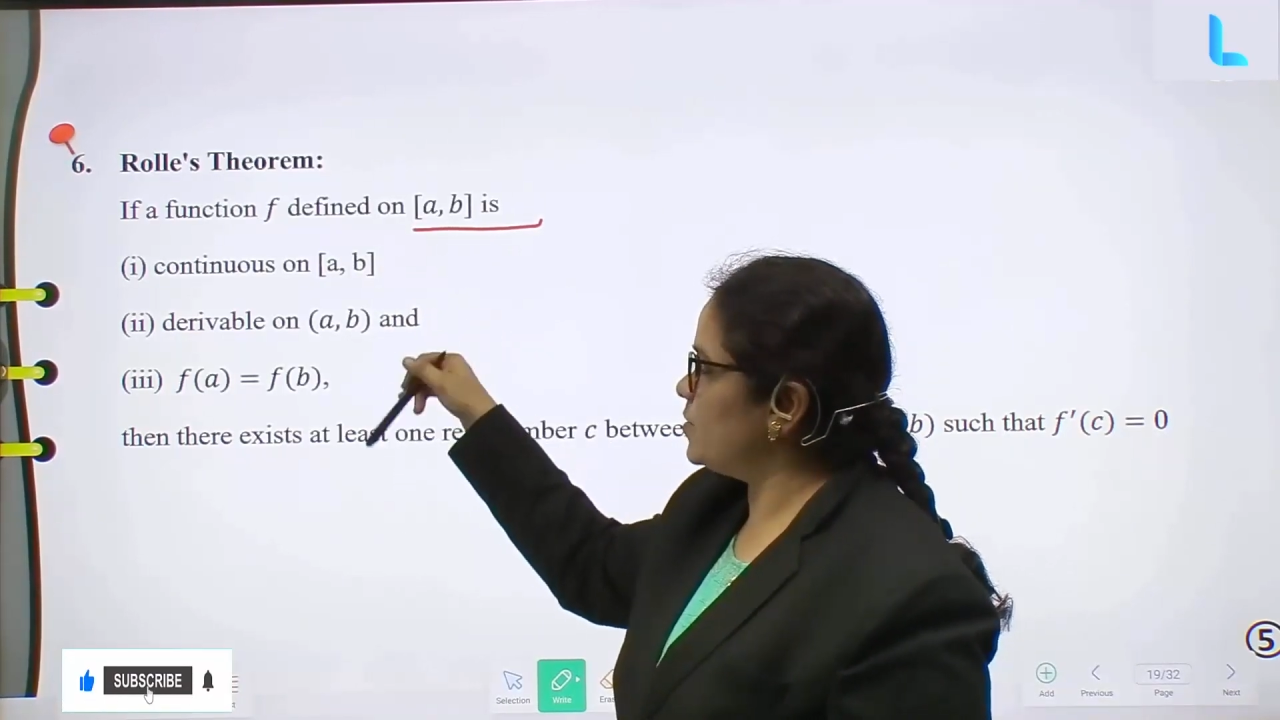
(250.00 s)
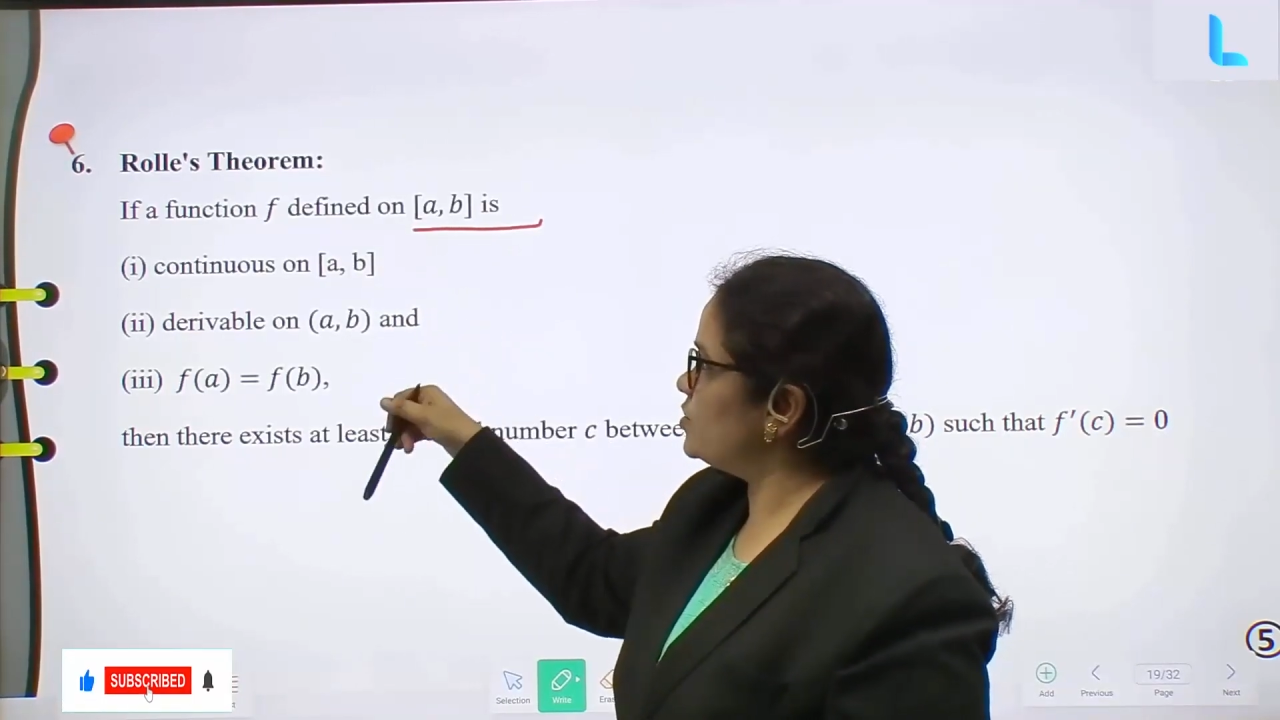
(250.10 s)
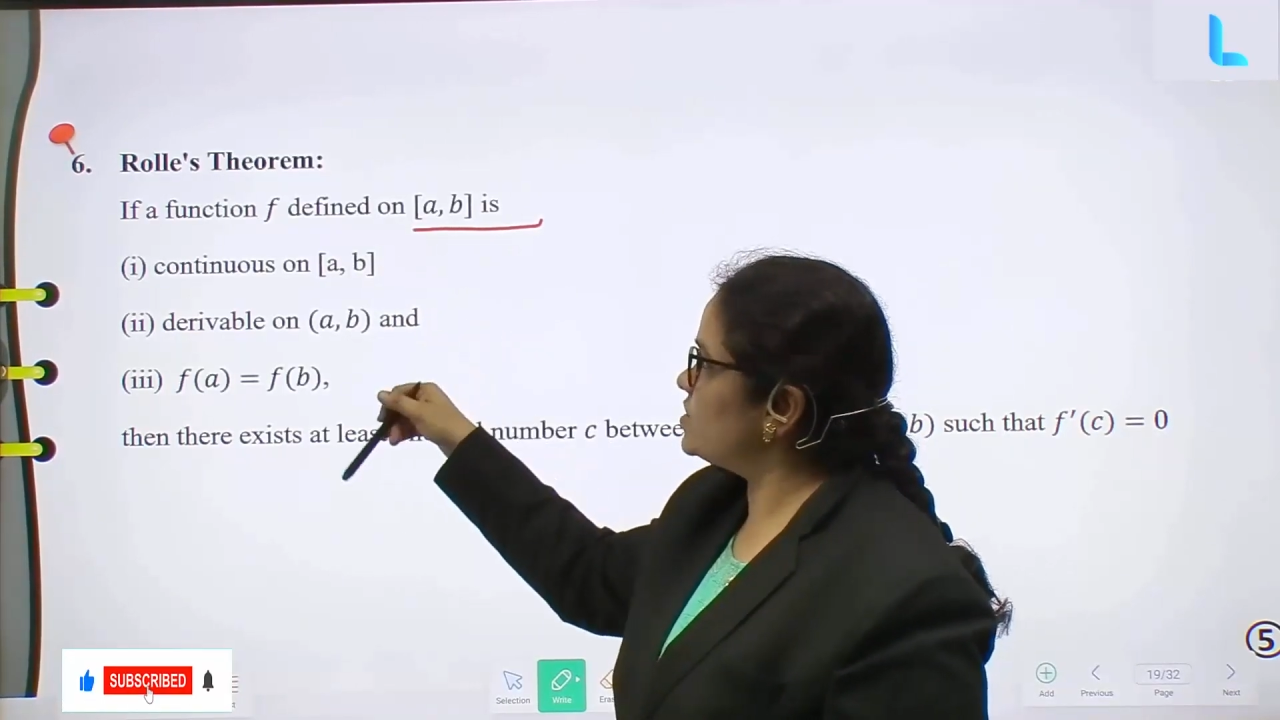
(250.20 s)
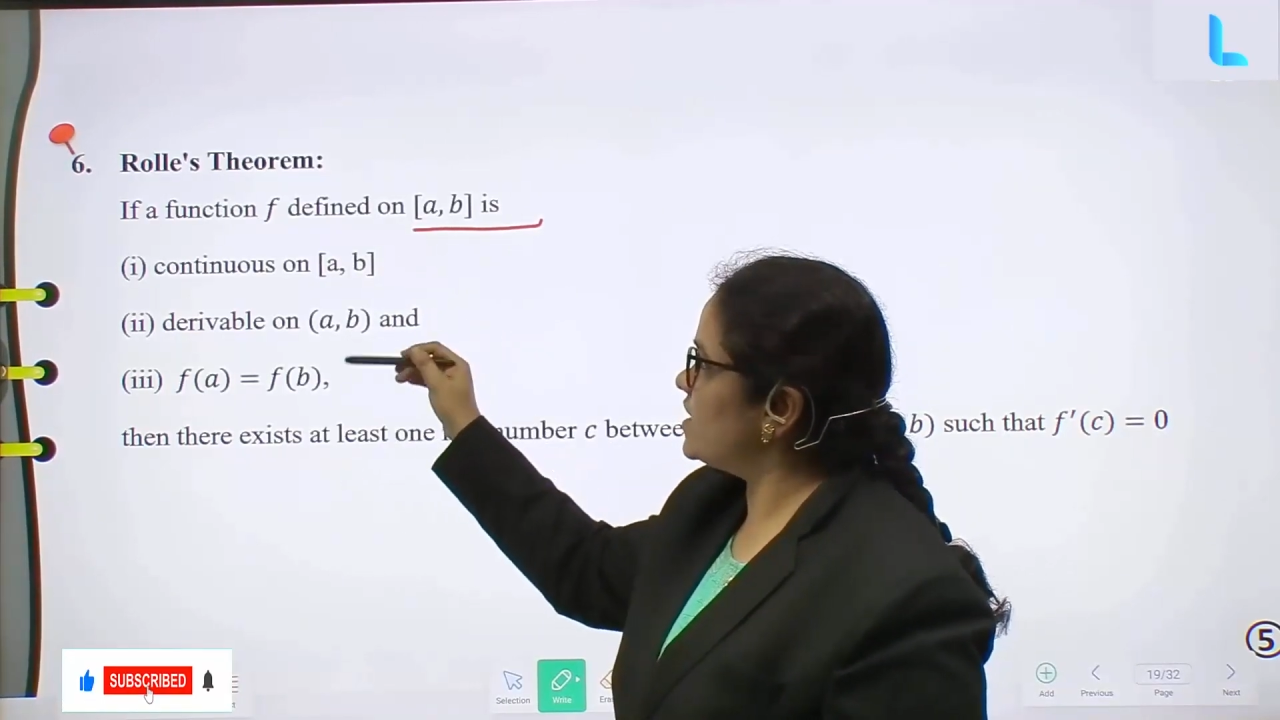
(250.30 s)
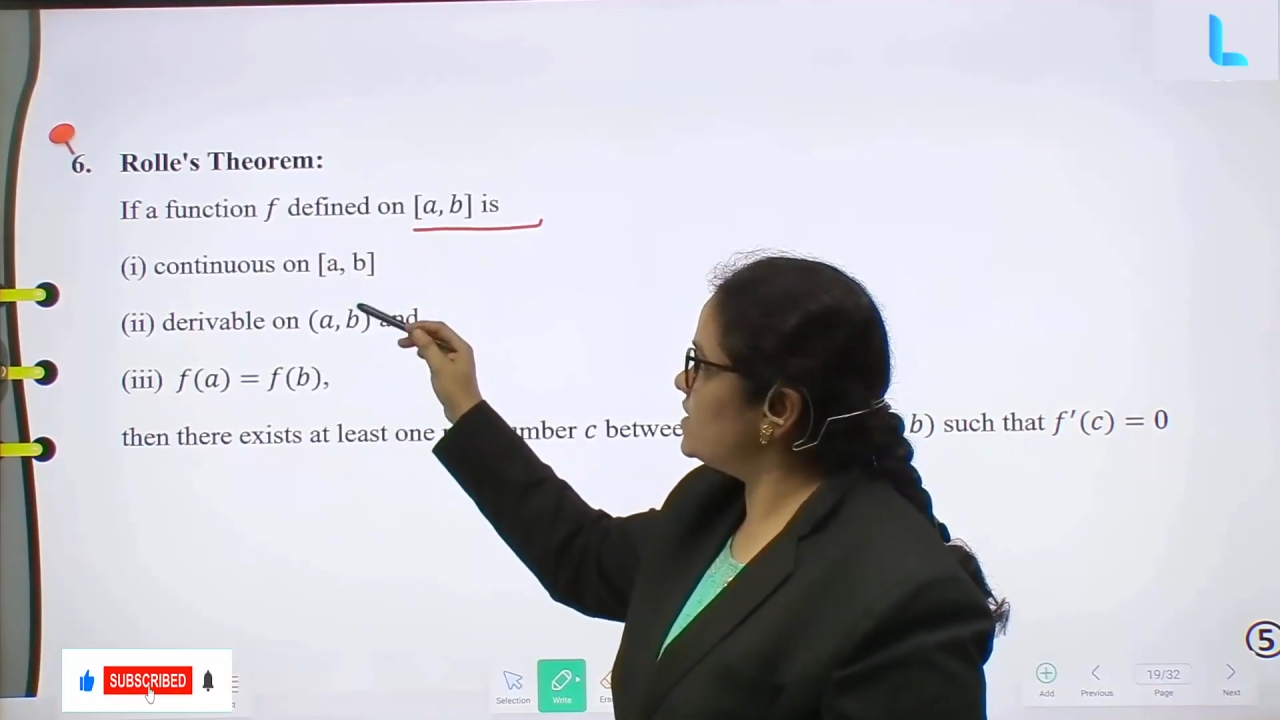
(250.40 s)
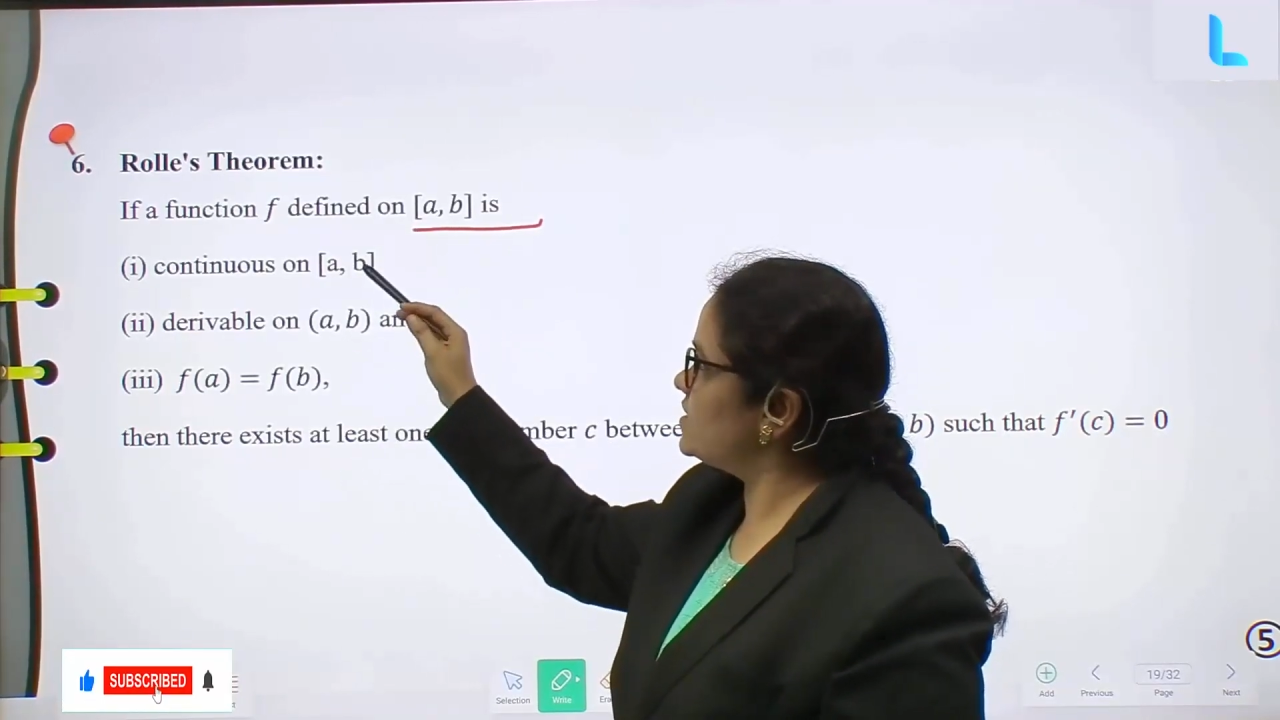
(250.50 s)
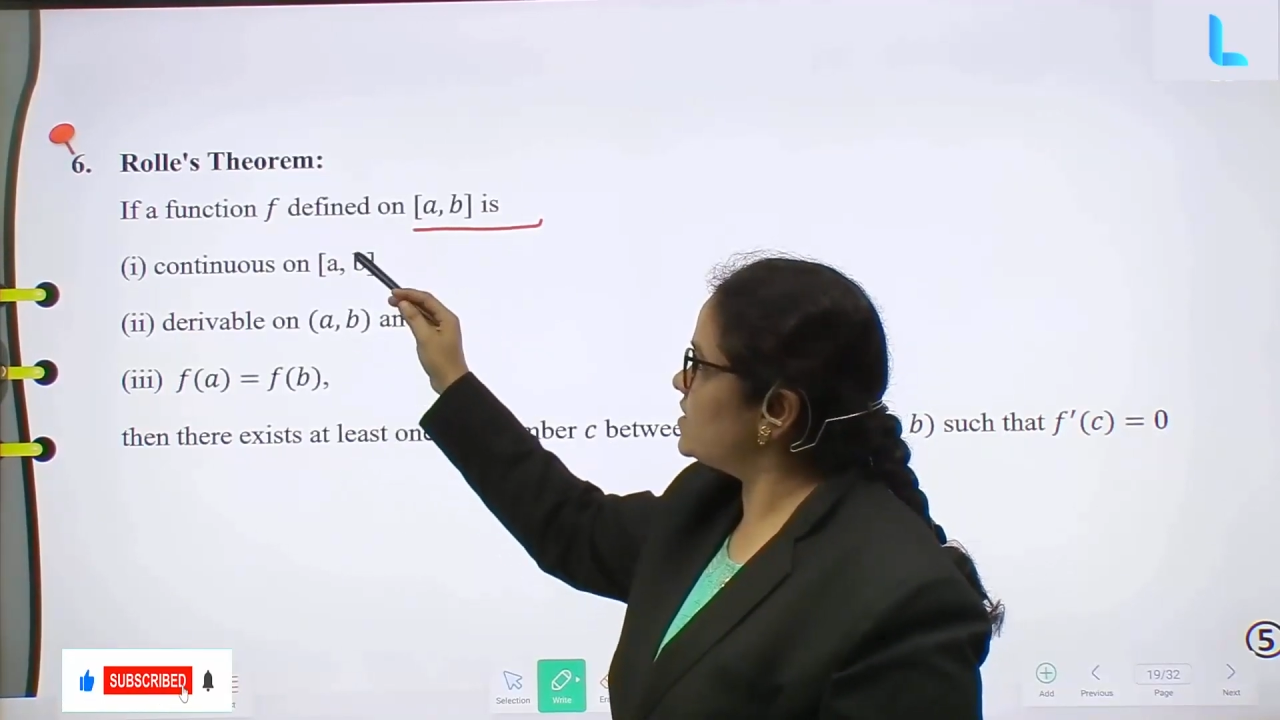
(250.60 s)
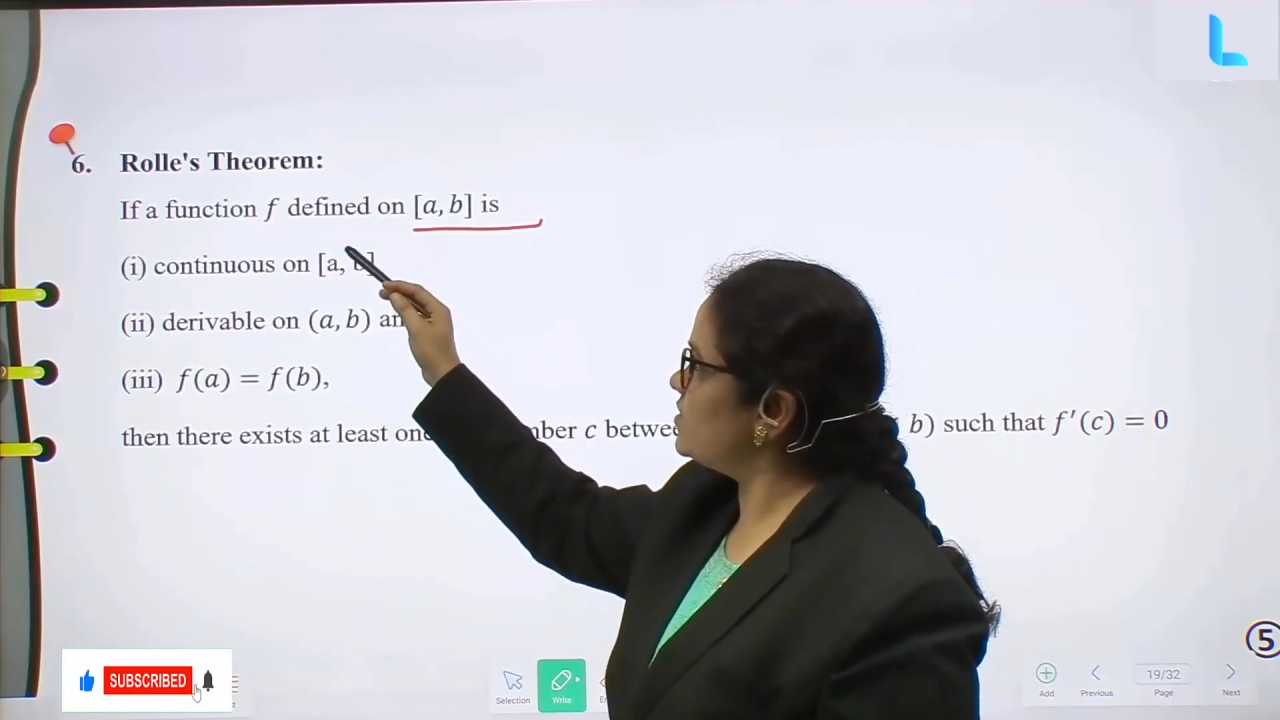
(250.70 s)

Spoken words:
above slides